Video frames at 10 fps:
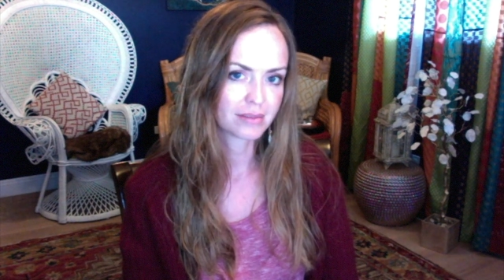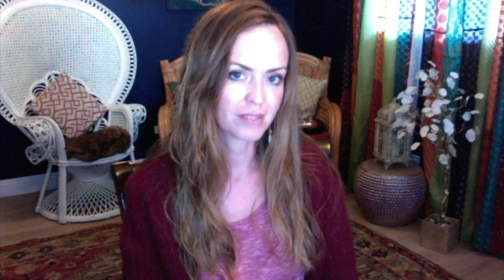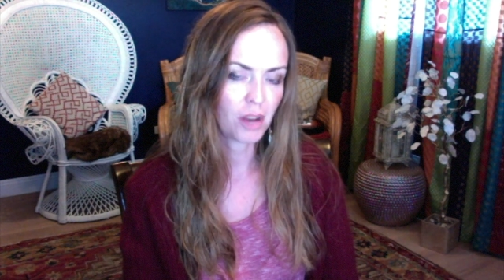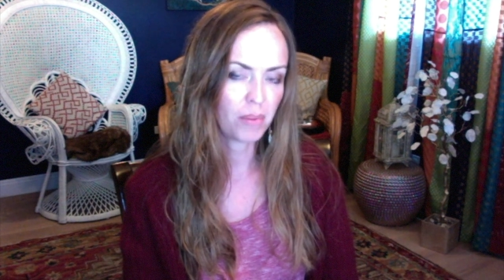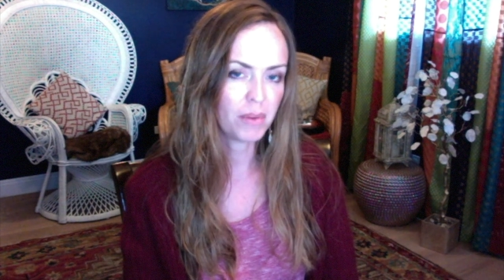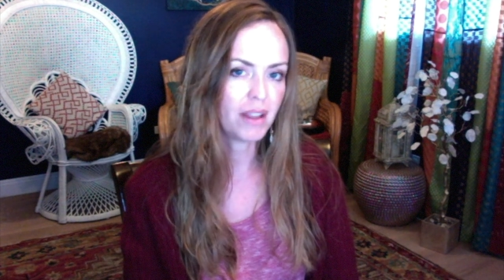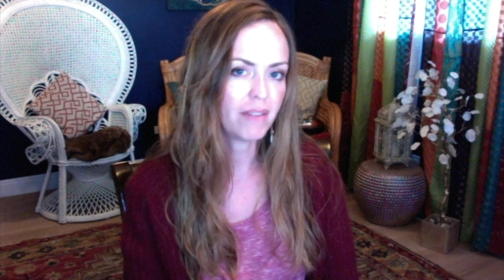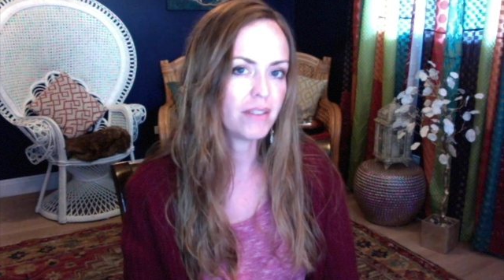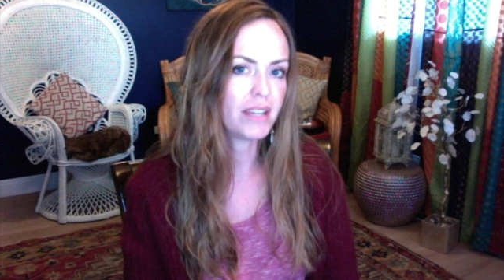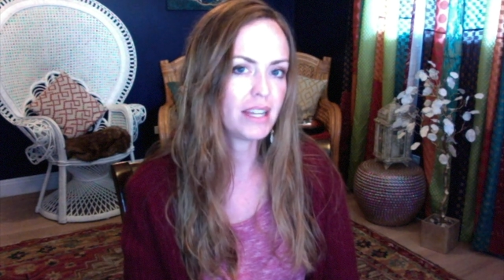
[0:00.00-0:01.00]
Hope you loved the
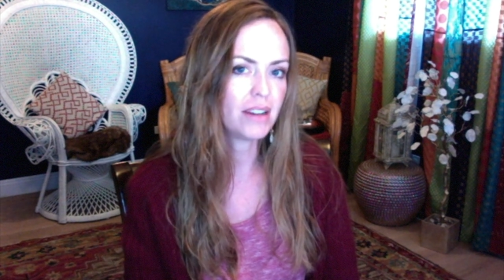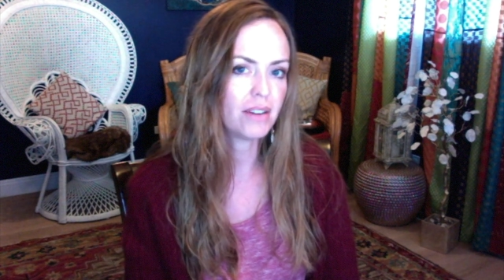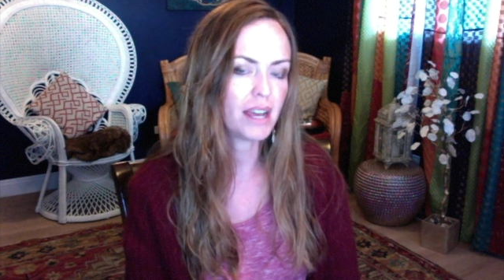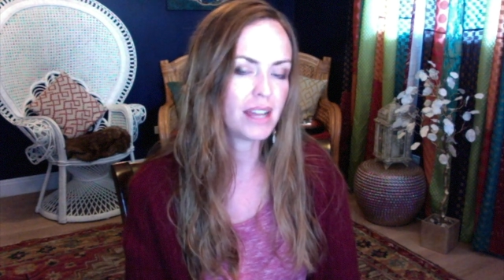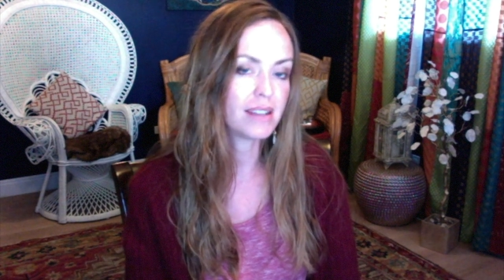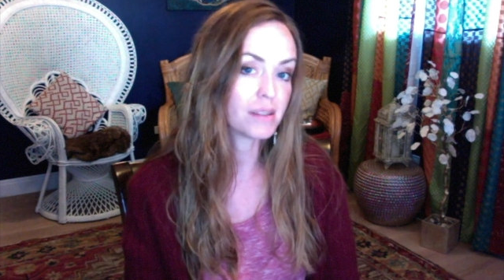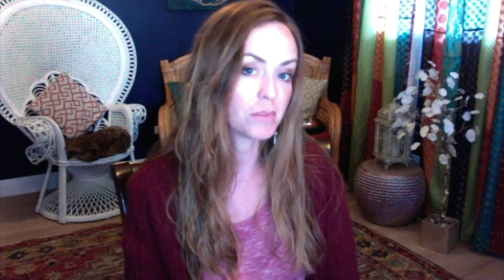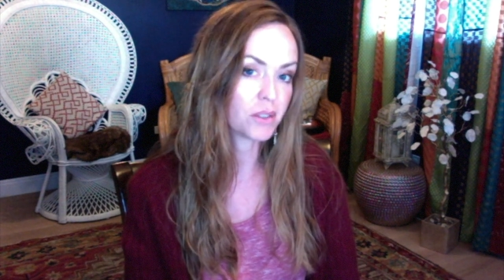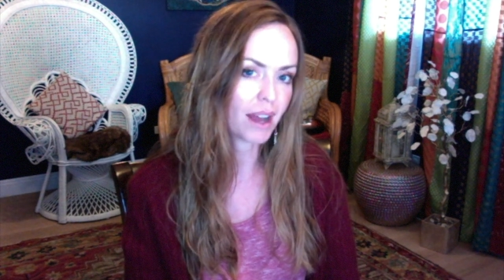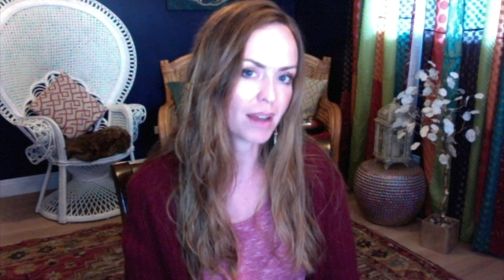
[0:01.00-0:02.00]
video and
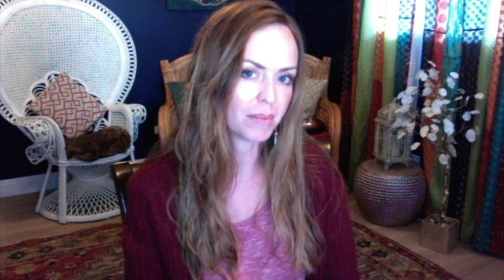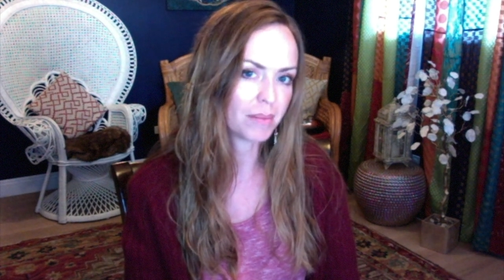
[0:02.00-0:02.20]
subscribe.